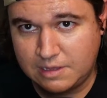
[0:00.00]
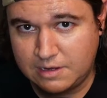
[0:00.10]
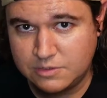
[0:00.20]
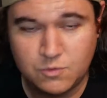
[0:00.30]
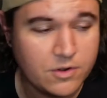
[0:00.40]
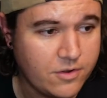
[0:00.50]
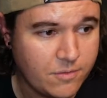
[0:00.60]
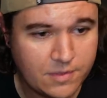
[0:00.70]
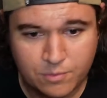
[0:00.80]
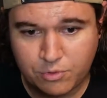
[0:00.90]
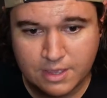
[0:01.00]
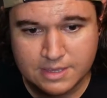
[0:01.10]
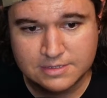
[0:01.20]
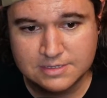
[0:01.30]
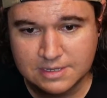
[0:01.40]
and he's wandering around the
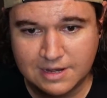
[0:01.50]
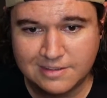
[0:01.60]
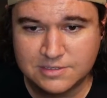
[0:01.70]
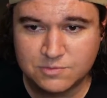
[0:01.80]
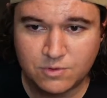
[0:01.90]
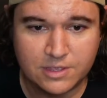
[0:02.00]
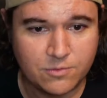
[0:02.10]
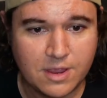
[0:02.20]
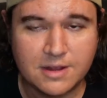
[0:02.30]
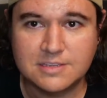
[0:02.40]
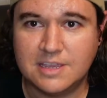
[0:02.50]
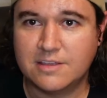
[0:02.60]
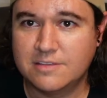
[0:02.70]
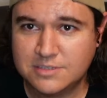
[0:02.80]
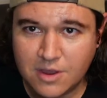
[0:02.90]
place, and it's really great. And he's
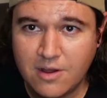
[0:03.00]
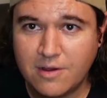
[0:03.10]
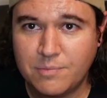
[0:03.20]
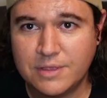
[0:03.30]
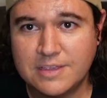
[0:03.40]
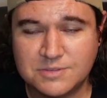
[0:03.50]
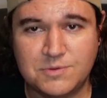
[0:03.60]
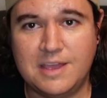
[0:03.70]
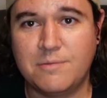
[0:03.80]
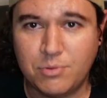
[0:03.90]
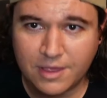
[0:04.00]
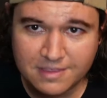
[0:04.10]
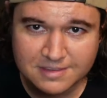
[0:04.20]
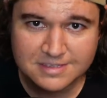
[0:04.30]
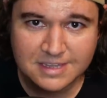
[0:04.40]
like, sir, please, we got to play
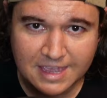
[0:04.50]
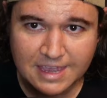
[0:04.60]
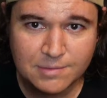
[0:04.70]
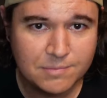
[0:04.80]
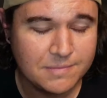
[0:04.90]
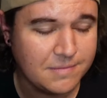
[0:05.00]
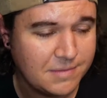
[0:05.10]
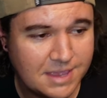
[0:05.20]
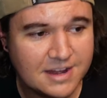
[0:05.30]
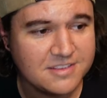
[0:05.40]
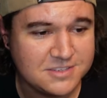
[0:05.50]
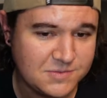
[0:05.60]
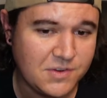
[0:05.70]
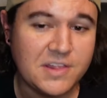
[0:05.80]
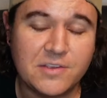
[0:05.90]
this game. Man, it's a
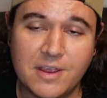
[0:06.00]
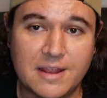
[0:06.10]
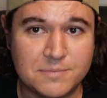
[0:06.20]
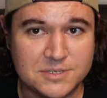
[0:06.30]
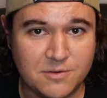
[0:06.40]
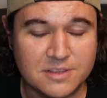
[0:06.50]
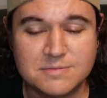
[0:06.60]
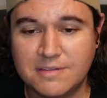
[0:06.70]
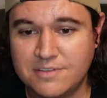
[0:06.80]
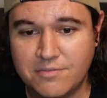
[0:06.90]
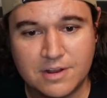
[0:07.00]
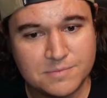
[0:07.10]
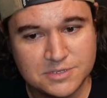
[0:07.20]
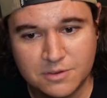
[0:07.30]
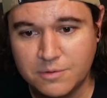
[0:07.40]
really great episode. It's my favorite
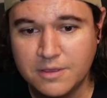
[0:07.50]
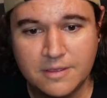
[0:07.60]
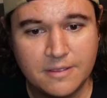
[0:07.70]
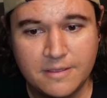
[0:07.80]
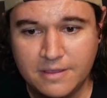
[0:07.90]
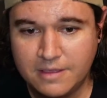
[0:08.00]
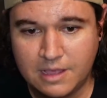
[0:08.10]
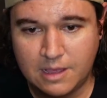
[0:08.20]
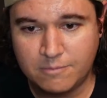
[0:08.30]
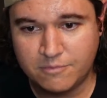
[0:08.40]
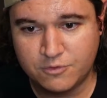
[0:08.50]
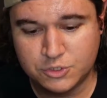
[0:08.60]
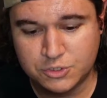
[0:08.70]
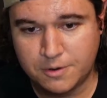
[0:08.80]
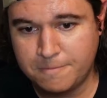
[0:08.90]
episode, for
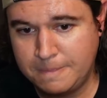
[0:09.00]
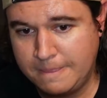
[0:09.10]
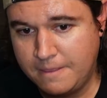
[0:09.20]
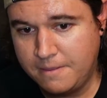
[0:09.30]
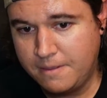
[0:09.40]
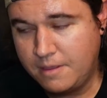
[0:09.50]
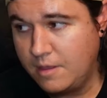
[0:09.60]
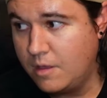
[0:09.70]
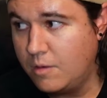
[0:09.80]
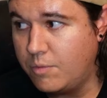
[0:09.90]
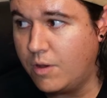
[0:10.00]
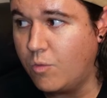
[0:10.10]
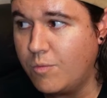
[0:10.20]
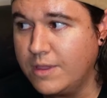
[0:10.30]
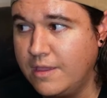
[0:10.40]
sure.
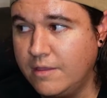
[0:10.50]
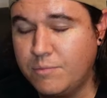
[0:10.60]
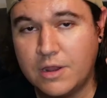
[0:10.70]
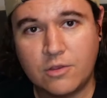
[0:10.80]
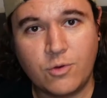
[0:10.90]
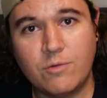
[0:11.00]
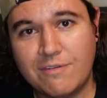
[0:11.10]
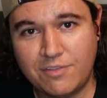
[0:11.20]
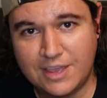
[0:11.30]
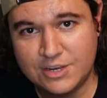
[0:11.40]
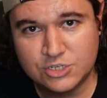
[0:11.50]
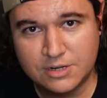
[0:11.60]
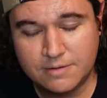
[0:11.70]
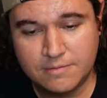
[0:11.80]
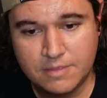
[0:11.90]
But a great
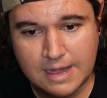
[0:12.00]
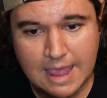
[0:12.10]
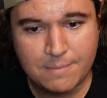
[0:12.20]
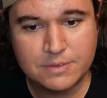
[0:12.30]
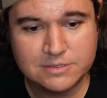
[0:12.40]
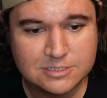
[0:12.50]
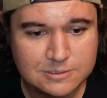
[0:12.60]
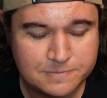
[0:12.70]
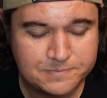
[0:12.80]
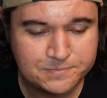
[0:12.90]
revelation that happens